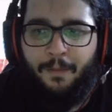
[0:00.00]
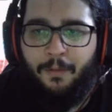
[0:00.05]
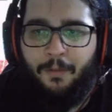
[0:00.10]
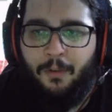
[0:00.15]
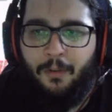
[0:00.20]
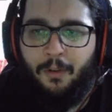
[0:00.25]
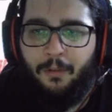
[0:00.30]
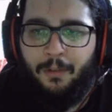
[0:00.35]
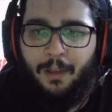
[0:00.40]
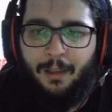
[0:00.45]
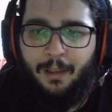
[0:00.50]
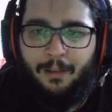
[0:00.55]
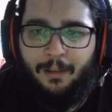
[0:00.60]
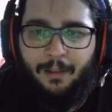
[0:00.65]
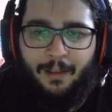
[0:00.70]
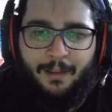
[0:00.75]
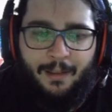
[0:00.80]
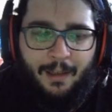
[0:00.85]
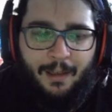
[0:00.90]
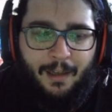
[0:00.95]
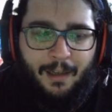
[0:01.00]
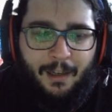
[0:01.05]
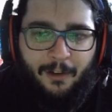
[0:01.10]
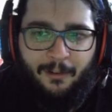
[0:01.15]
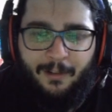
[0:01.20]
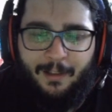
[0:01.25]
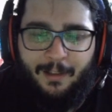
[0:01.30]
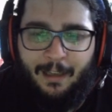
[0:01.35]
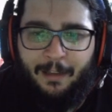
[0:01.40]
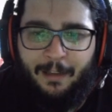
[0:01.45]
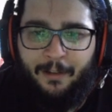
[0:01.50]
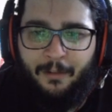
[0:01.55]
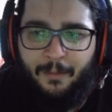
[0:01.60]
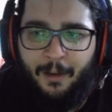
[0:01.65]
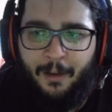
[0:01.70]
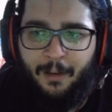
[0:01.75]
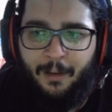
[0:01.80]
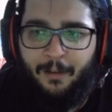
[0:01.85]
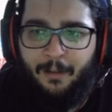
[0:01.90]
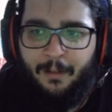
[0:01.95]
you don't get, let's say, Kirill
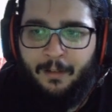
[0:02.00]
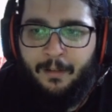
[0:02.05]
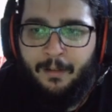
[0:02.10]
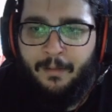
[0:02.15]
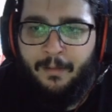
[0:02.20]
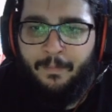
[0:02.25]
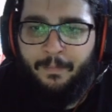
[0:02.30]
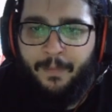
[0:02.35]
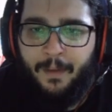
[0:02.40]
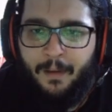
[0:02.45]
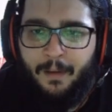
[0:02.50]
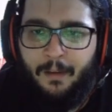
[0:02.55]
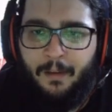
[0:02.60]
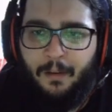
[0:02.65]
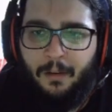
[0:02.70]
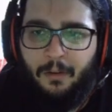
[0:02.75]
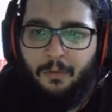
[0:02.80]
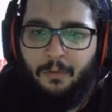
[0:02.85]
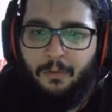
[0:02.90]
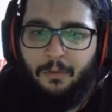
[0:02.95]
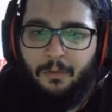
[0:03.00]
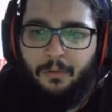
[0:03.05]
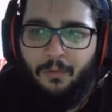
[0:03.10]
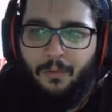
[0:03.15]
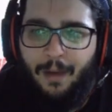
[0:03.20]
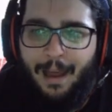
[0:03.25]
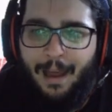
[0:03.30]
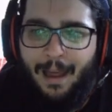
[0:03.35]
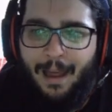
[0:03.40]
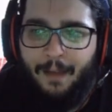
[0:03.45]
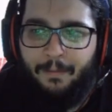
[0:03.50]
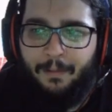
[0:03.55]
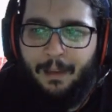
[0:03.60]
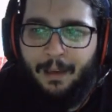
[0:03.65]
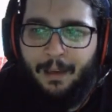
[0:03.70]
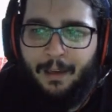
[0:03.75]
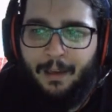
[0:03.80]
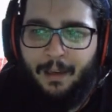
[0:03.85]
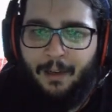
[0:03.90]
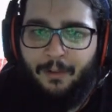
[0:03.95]
Sanderman, you do have
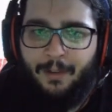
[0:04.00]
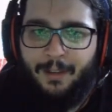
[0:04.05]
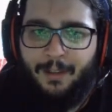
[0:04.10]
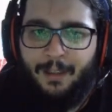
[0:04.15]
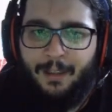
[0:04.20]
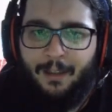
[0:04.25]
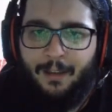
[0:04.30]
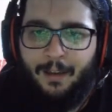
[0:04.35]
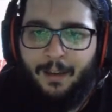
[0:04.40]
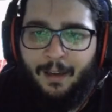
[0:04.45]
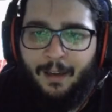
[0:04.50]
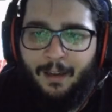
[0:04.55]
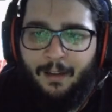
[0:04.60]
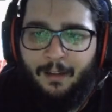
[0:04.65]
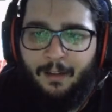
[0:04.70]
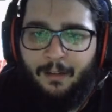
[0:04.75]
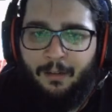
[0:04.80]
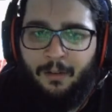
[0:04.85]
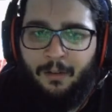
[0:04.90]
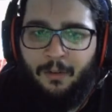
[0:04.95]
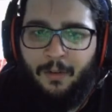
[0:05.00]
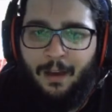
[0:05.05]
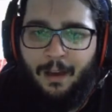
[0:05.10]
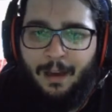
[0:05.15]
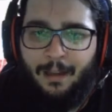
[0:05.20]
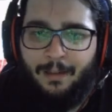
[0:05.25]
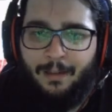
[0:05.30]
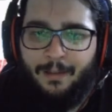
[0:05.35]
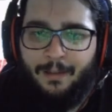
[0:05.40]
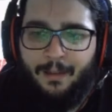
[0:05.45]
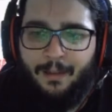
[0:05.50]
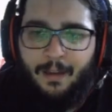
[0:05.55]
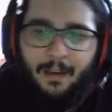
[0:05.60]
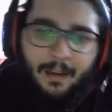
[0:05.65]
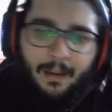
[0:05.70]
like Aristide Ekel, you got...